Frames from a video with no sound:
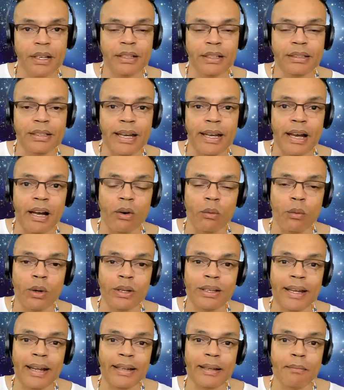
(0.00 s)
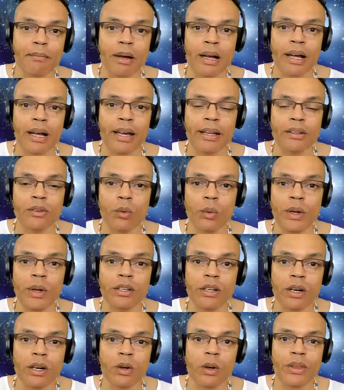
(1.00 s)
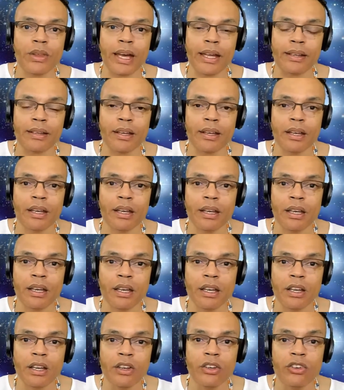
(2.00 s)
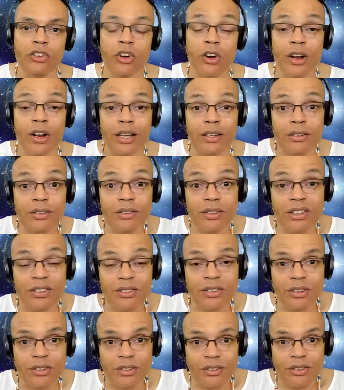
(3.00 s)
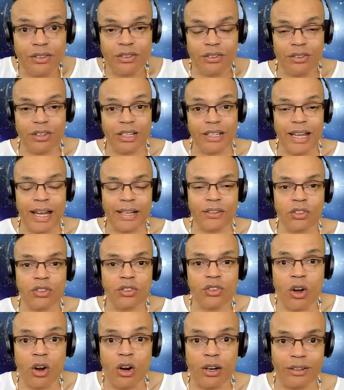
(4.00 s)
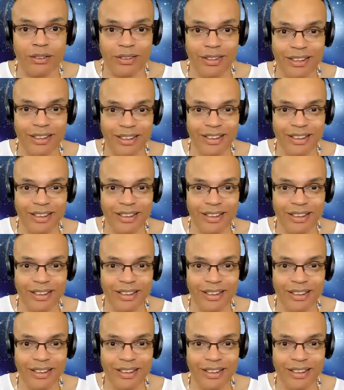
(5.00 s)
Now, with that in mind, we know that your existence did not start